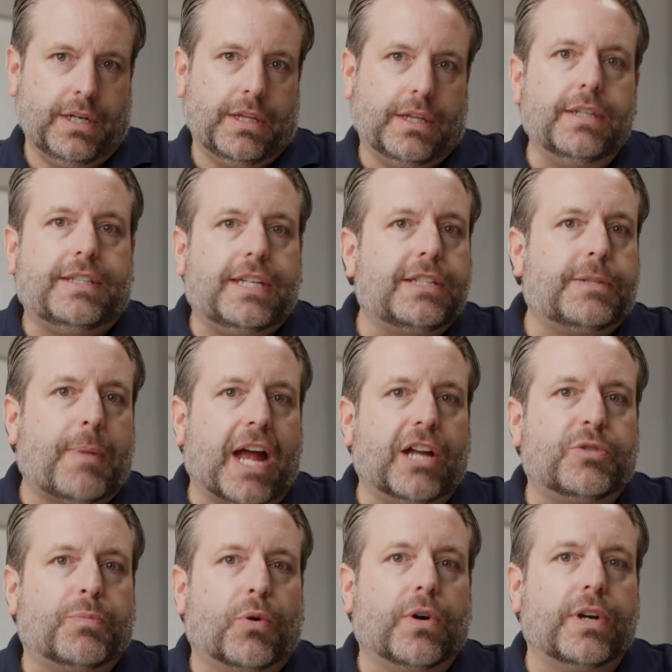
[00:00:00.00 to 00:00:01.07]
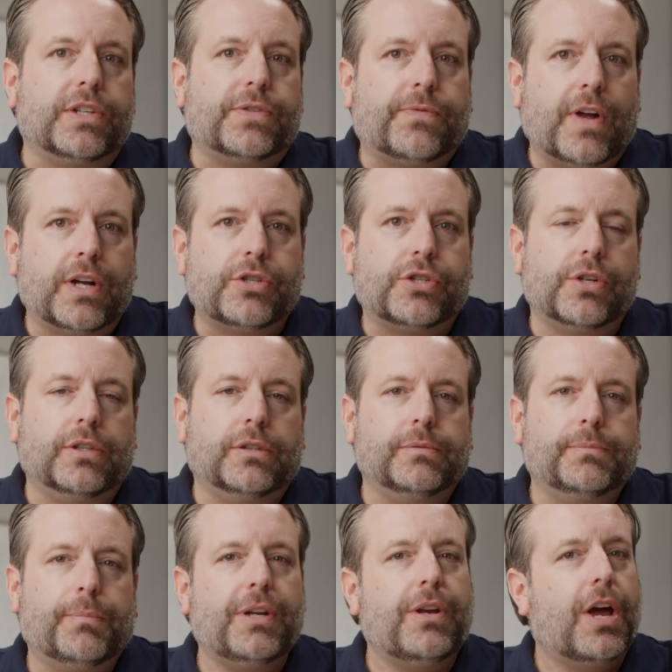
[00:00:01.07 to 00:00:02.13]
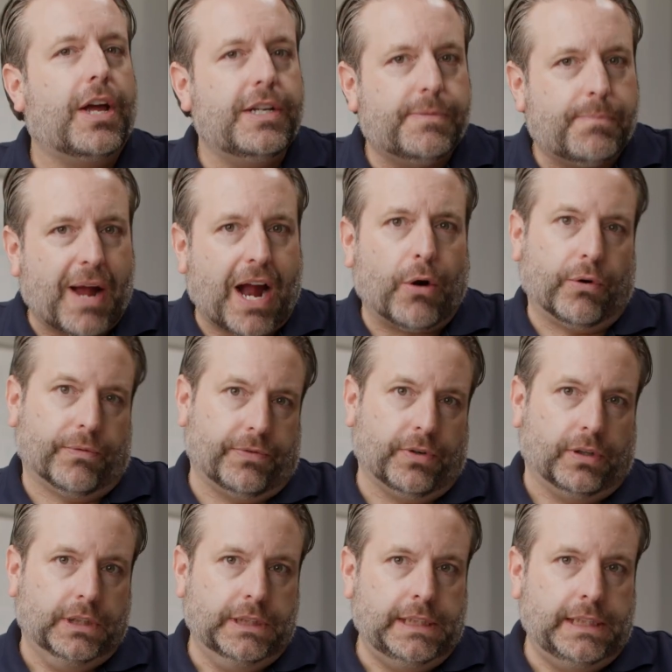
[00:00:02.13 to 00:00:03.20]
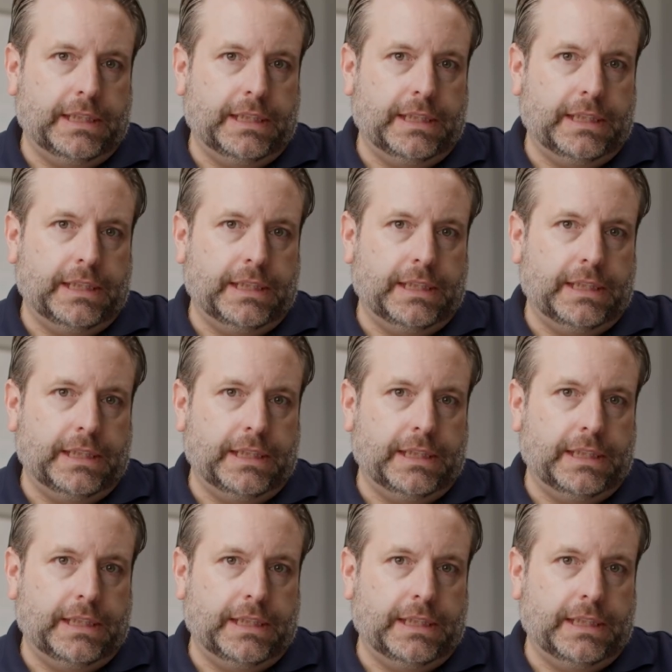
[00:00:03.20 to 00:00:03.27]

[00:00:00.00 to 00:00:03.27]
The dispatch board is functional, but not as powerful.